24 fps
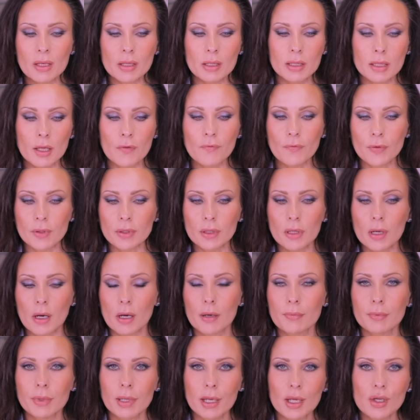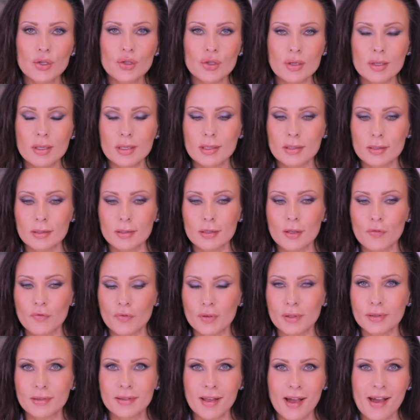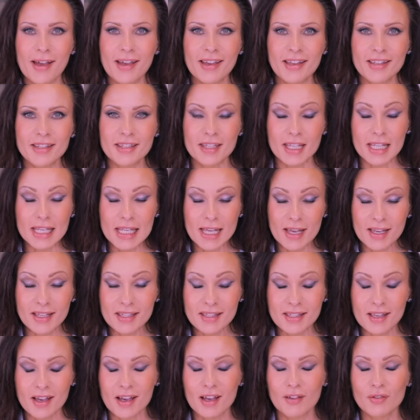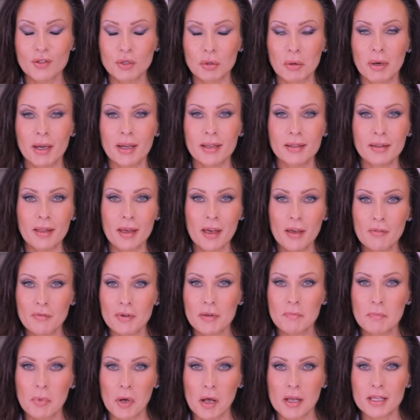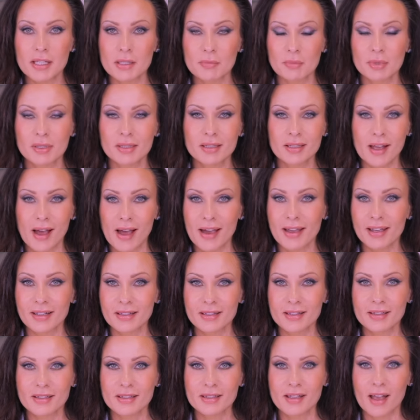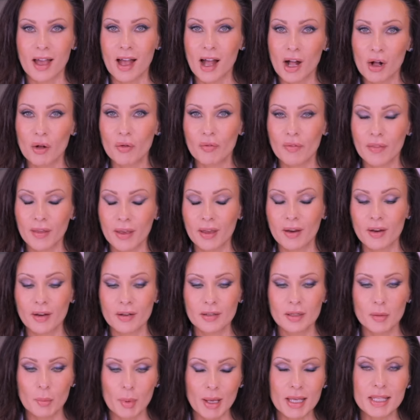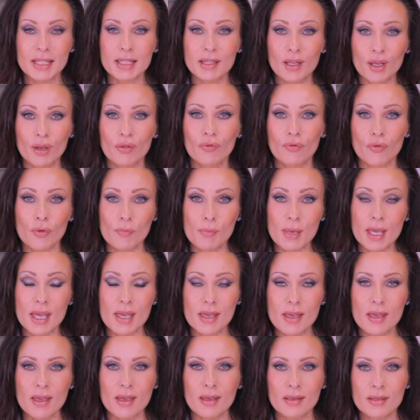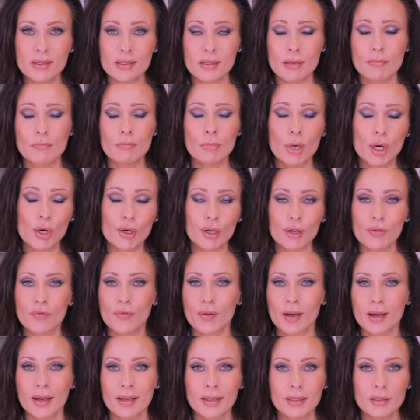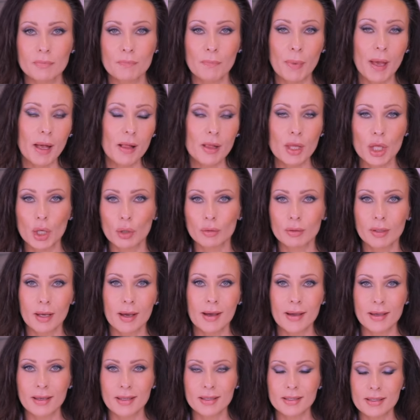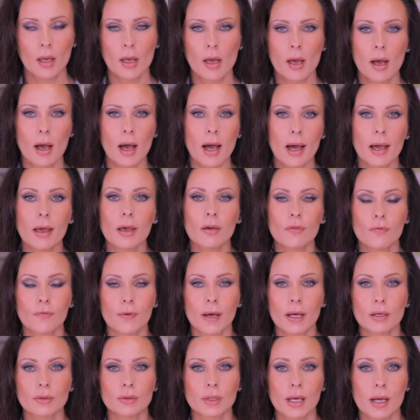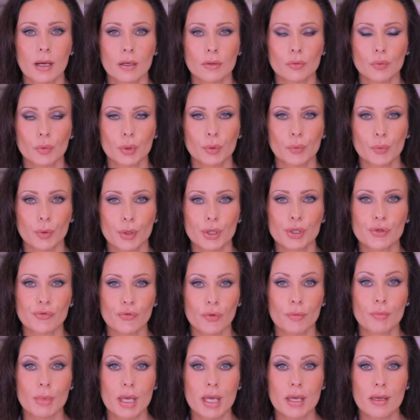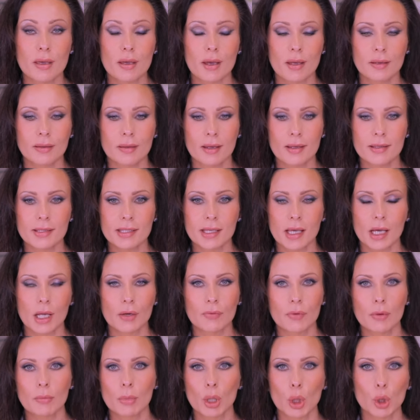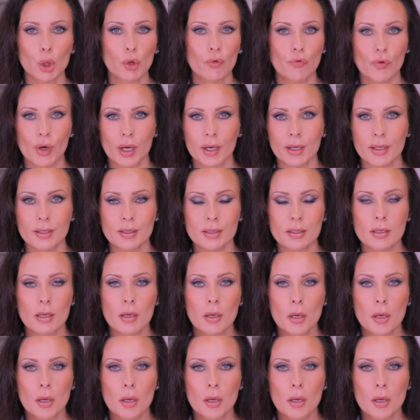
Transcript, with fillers: different combinations and different diets. And yes, I have tried every possible diet out there. The best thing for me is a modified paleo diet. I have found out what works for me, and that's kind of a modified